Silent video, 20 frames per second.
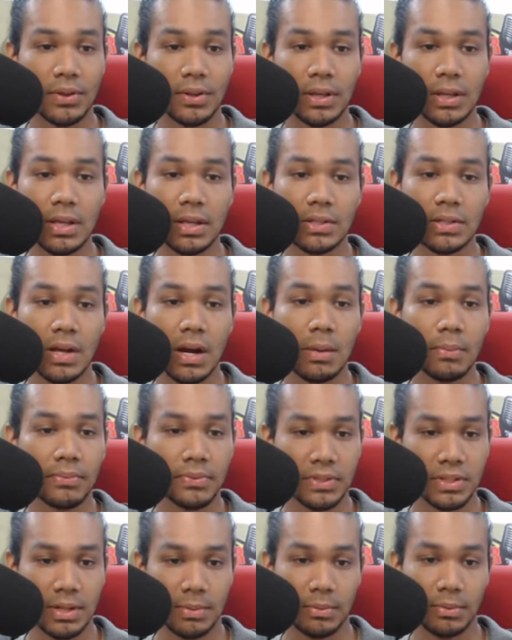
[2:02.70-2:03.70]
he is
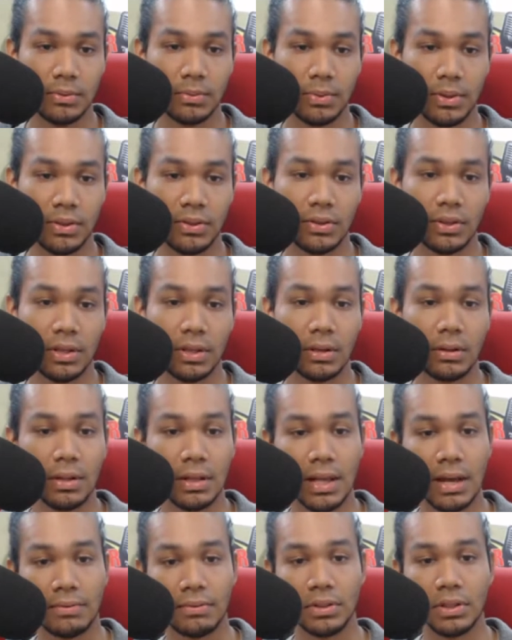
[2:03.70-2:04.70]
comfortable with the
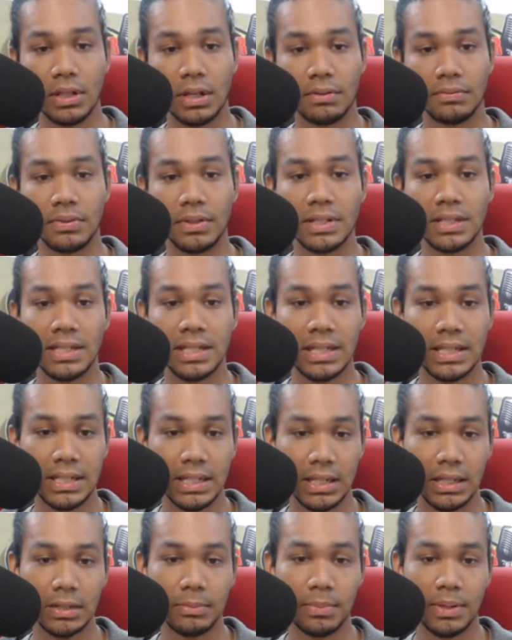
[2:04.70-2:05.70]
level of
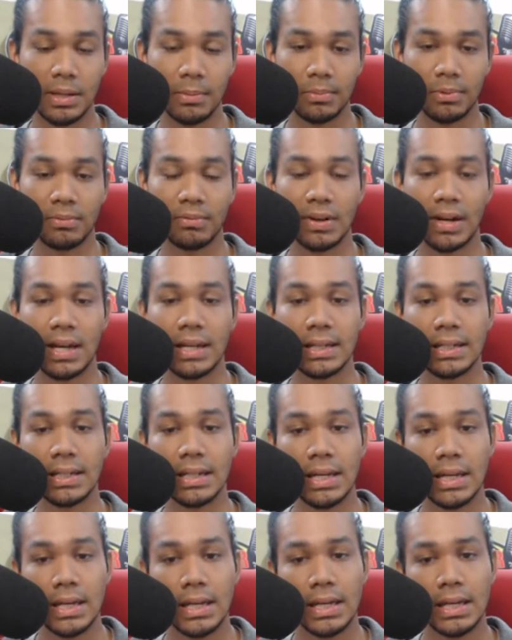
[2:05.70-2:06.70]
detail being provided
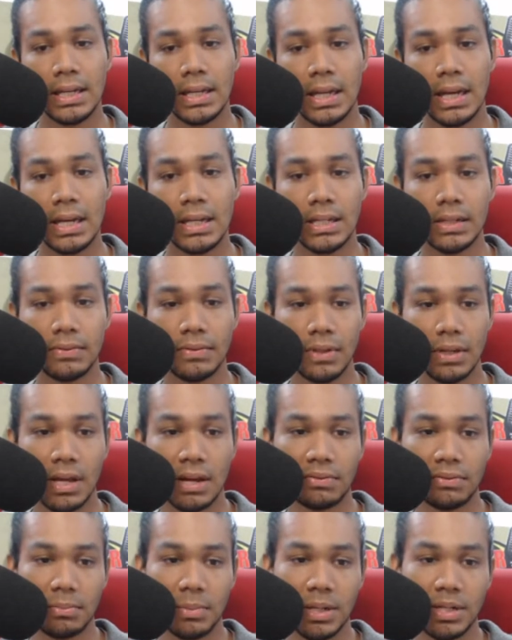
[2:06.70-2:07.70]
in light of the
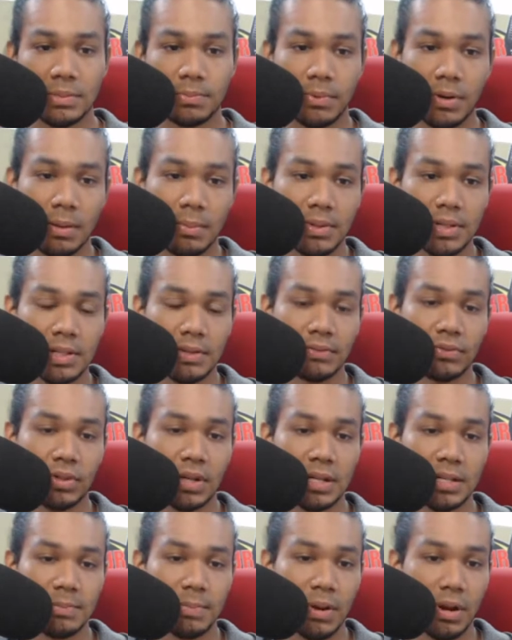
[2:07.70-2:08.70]
government's promise of
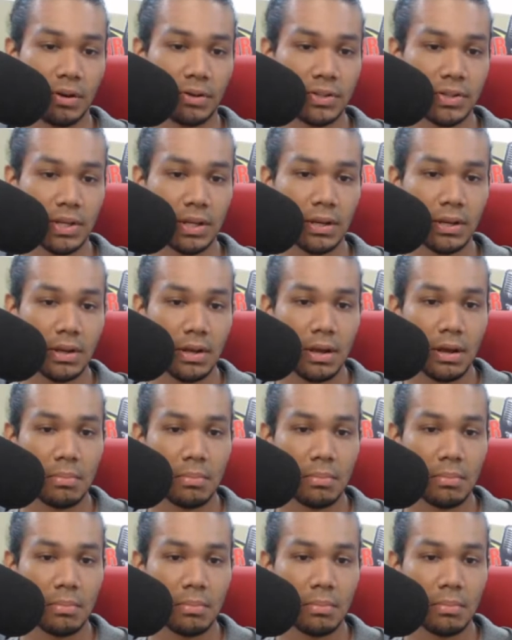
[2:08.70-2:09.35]
transparency,